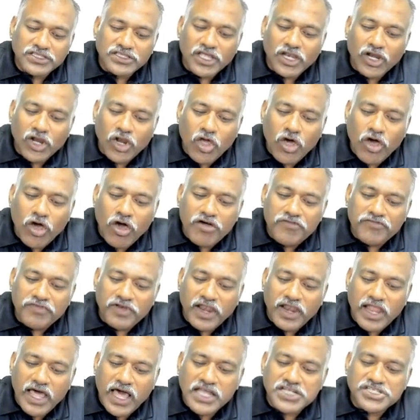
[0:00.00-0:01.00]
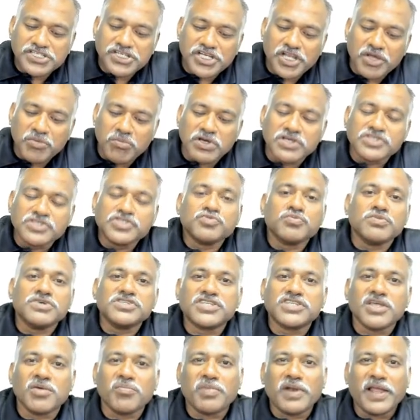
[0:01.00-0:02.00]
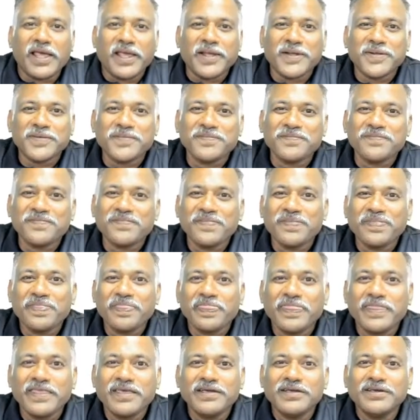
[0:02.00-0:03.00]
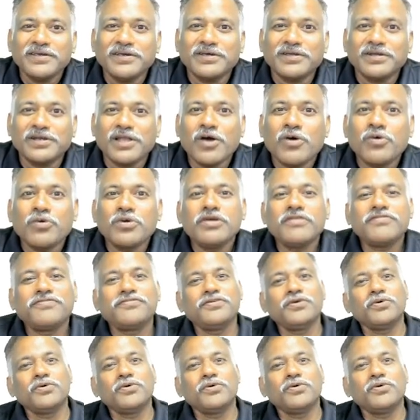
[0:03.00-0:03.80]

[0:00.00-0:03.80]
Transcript: The law of large numbers must apply. Now, if